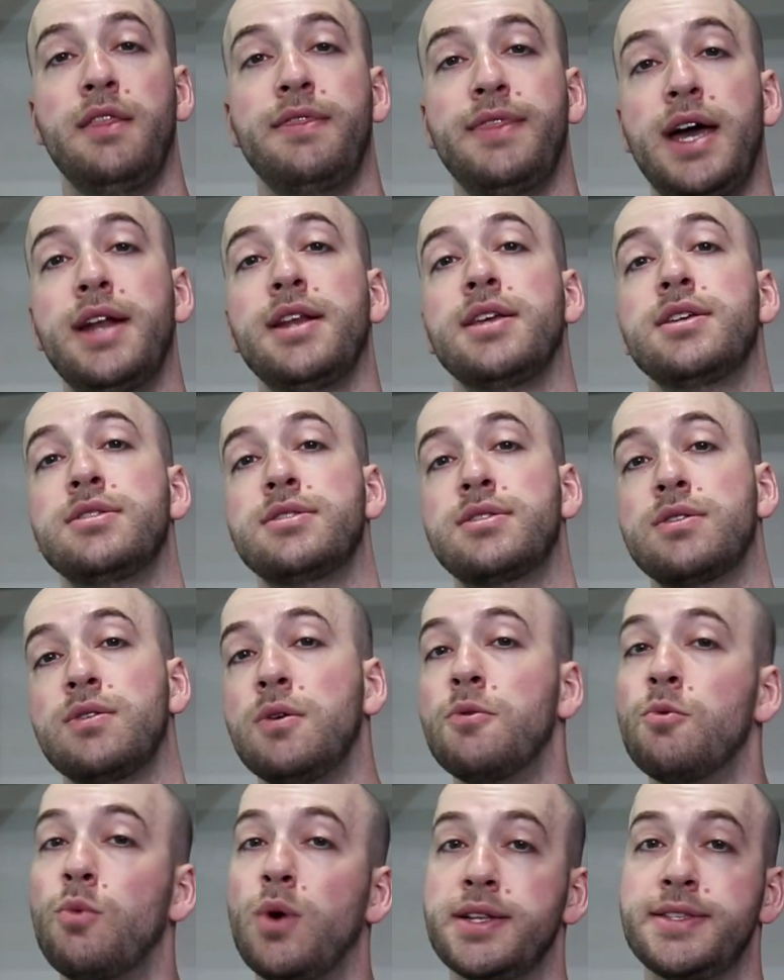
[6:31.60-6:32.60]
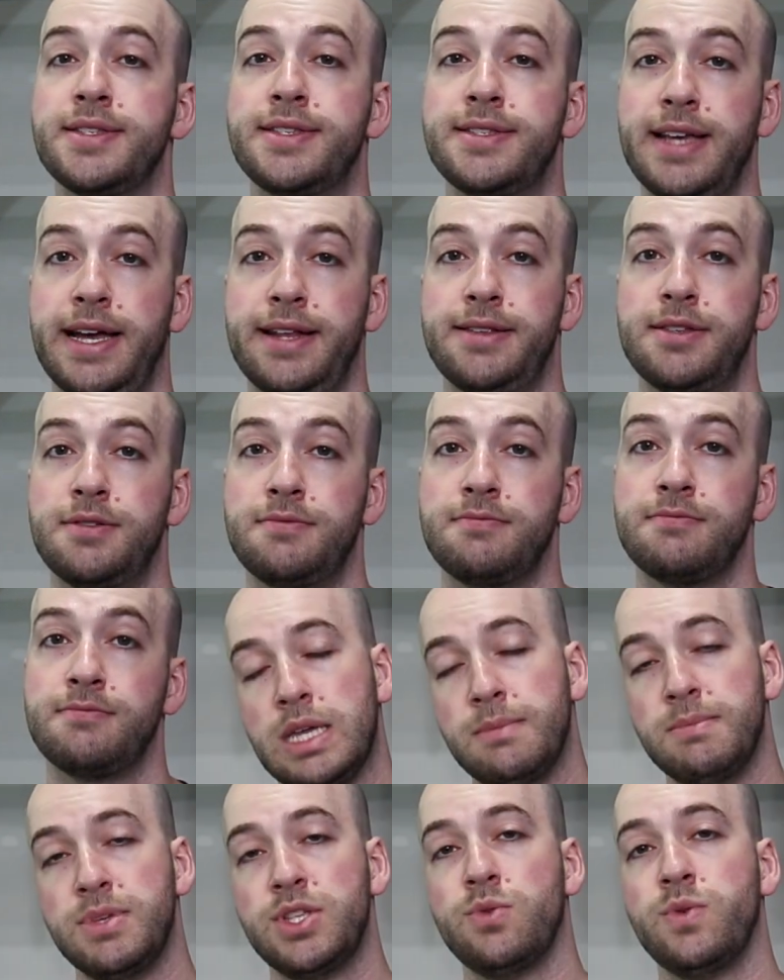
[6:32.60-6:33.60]
That is 1 set.
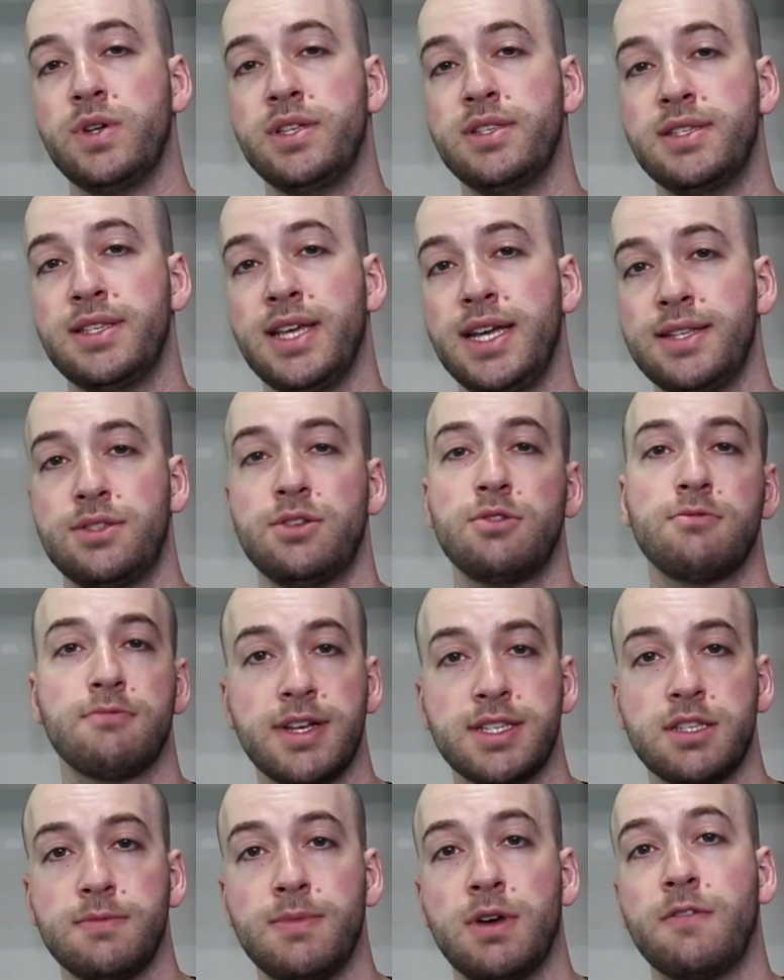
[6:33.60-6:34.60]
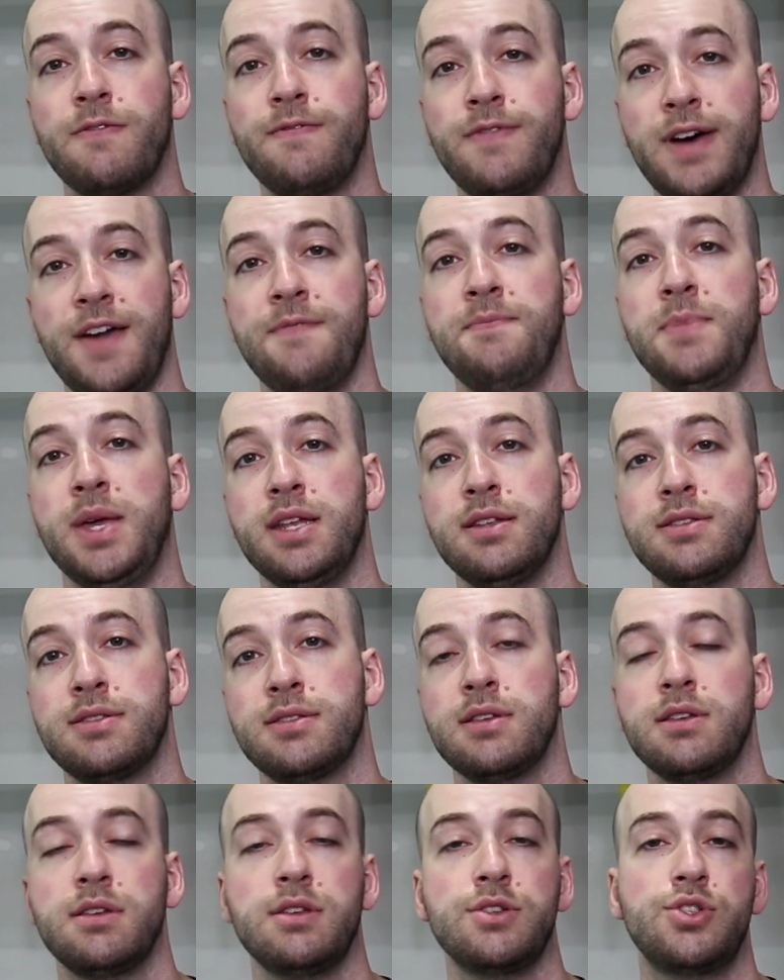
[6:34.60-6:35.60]
In between sets, rest about 5
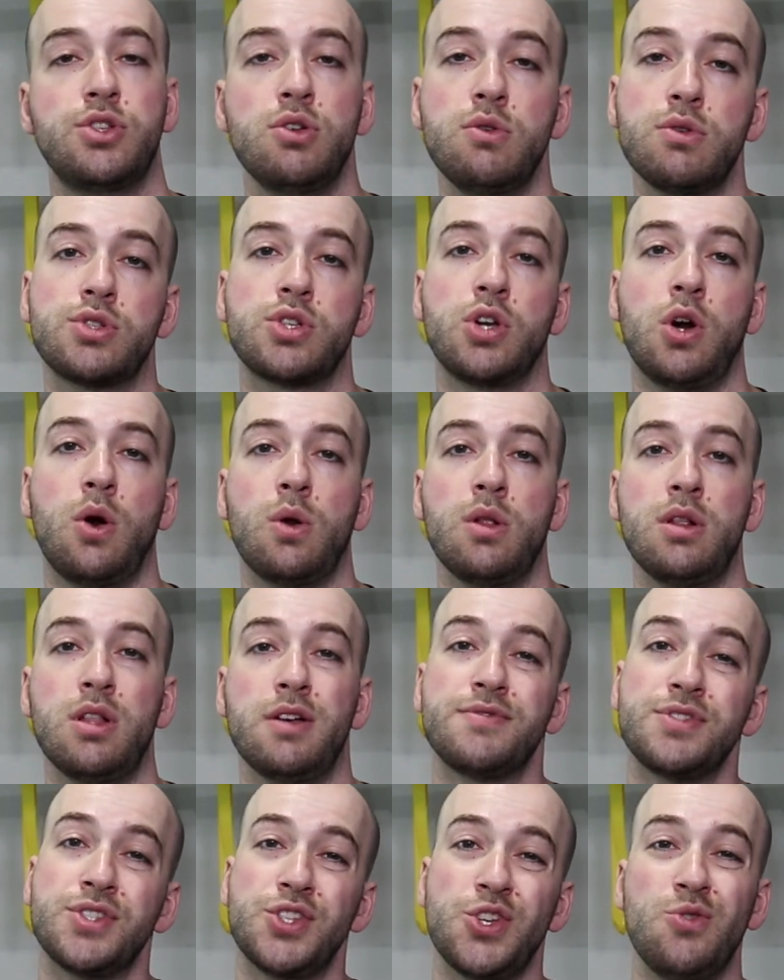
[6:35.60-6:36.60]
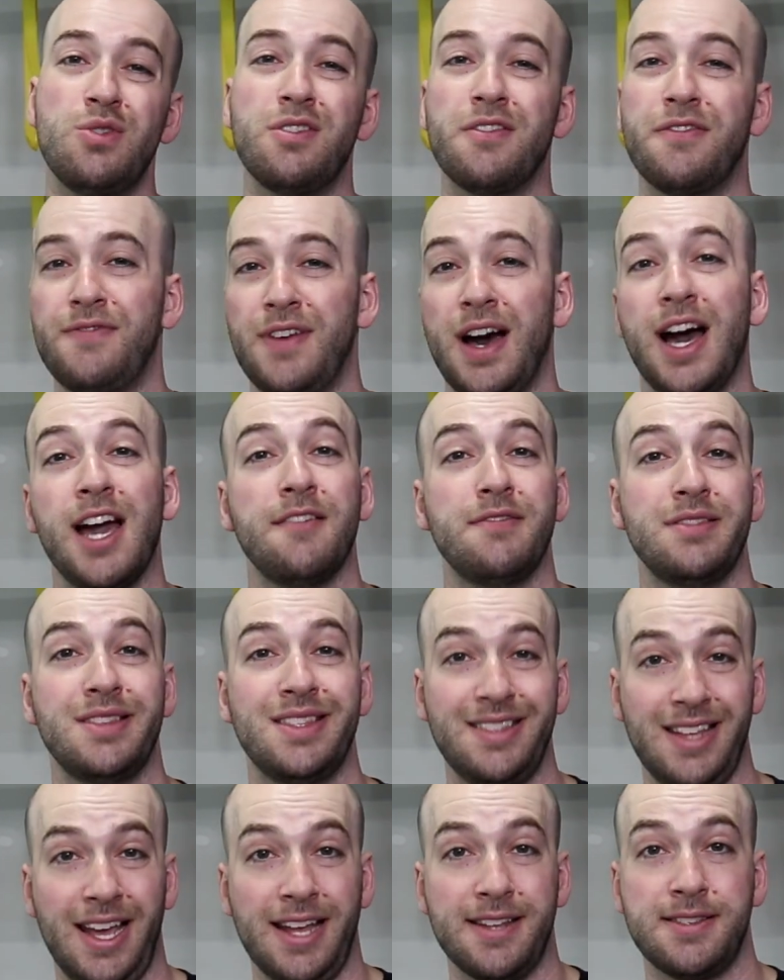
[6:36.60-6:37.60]
minutes. Do a total of 2 to 5
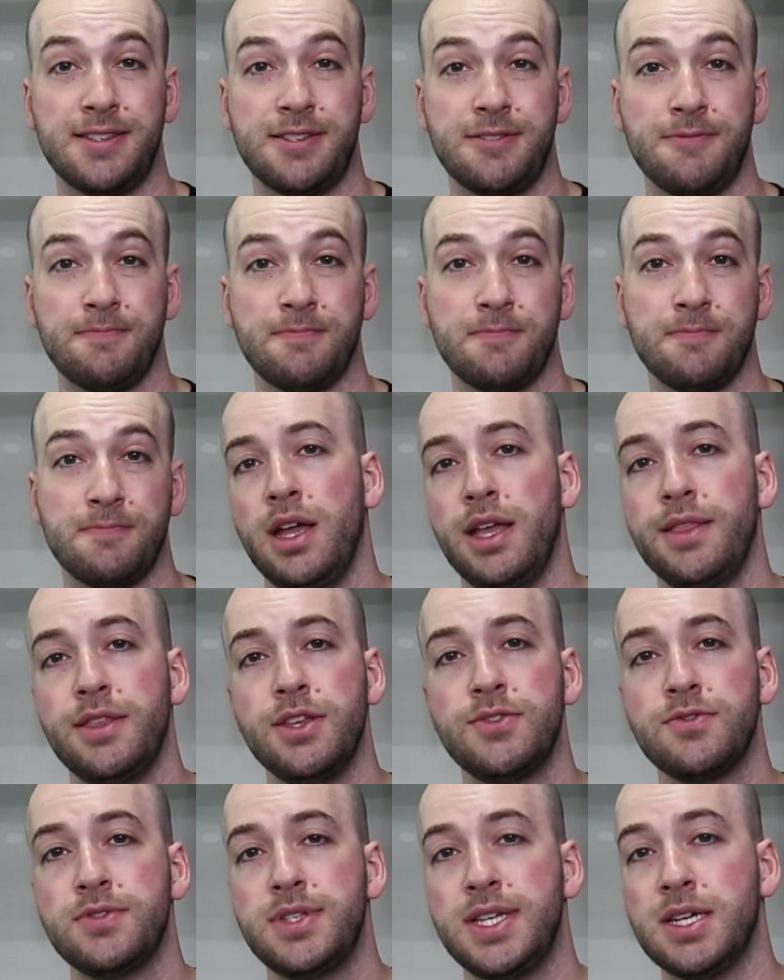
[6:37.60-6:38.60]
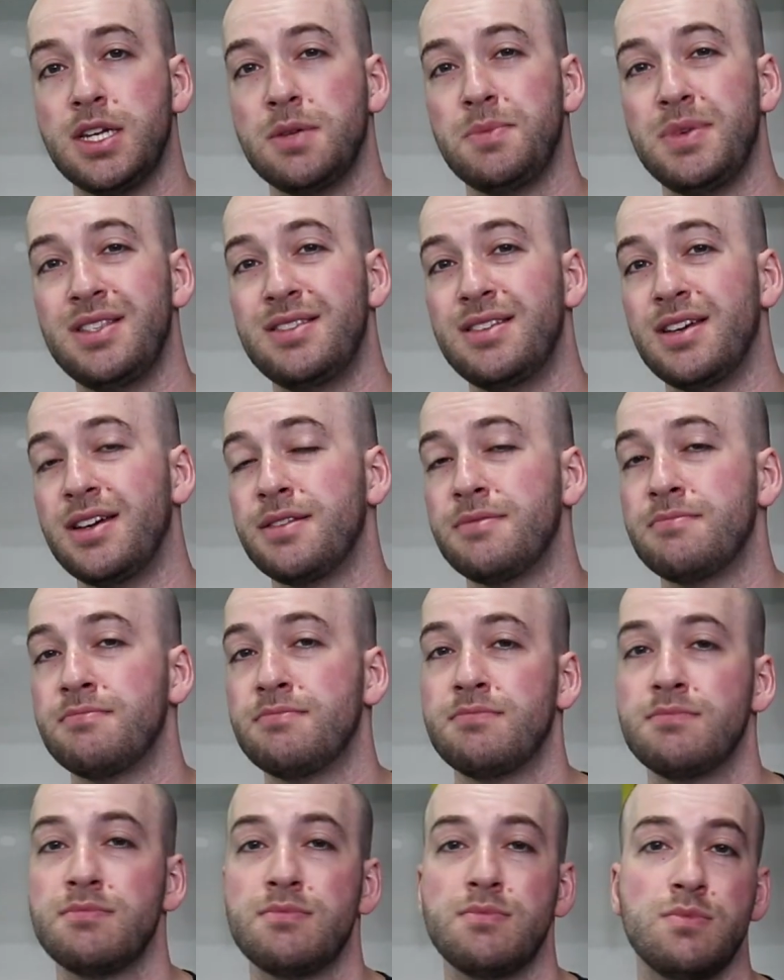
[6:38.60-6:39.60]
sets. And this routine can be
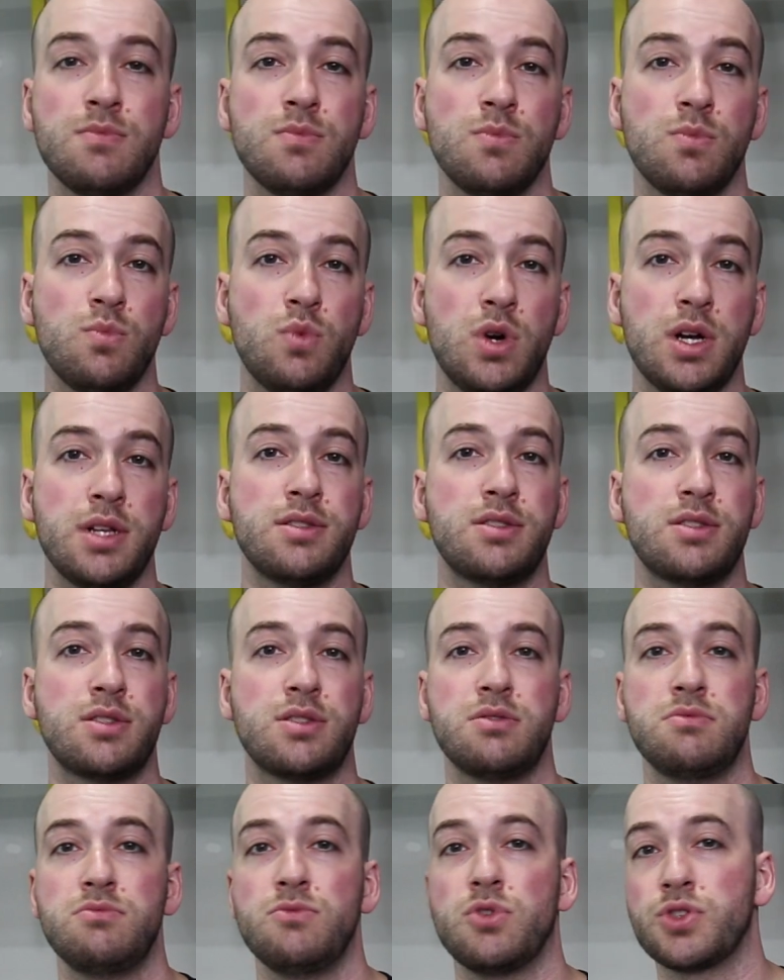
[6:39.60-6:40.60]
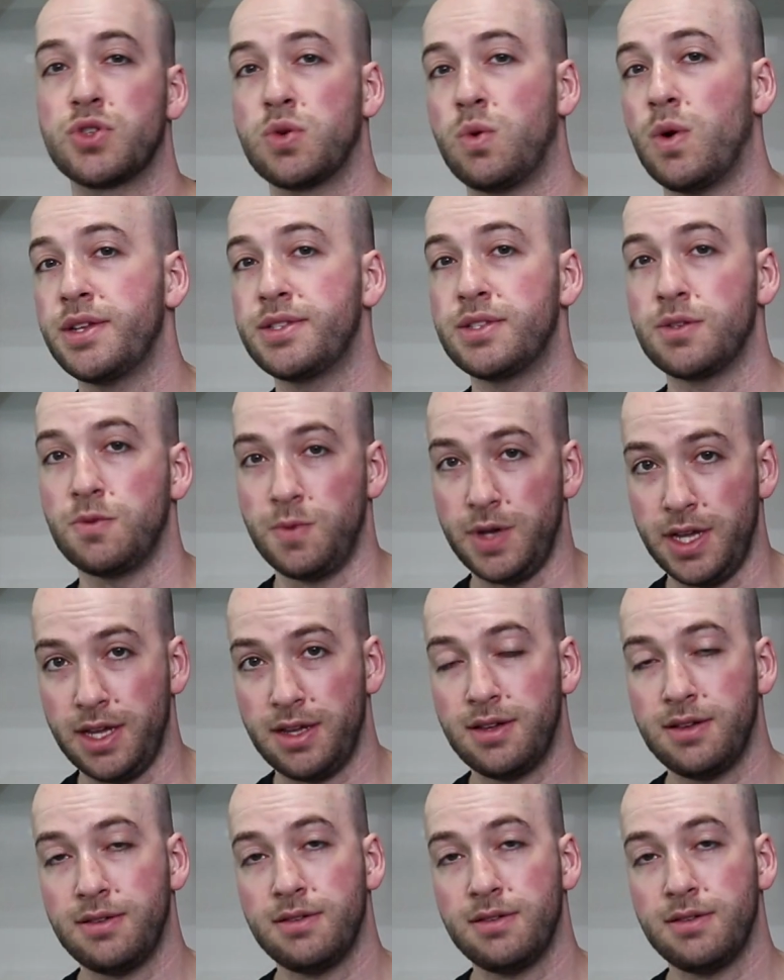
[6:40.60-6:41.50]
done once or twice a week.